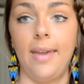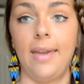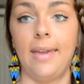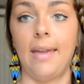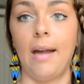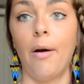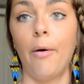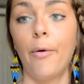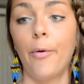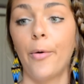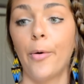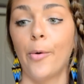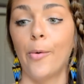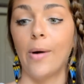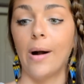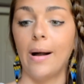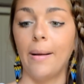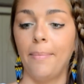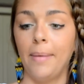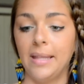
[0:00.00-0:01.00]

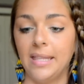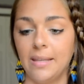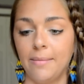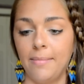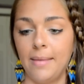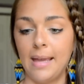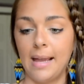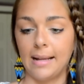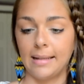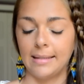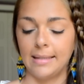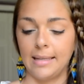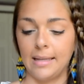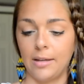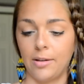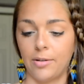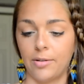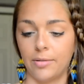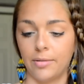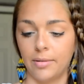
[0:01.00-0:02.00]
Yo, put the mic
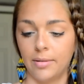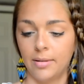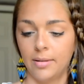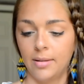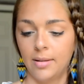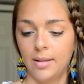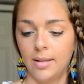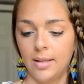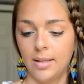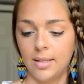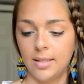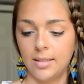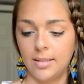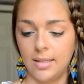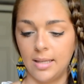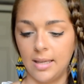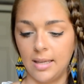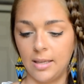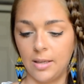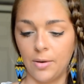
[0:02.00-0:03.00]
down.
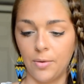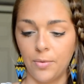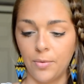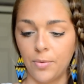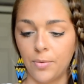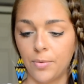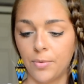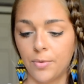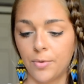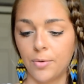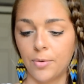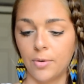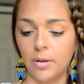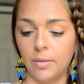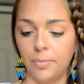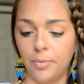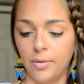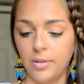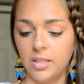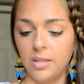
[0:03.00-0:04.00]
Say yo,
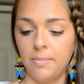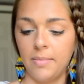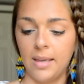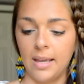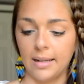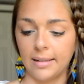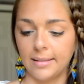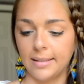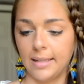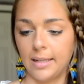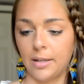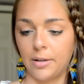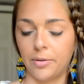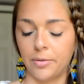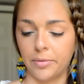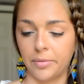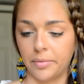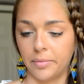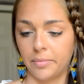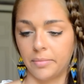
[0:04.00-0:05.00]
put the mic down.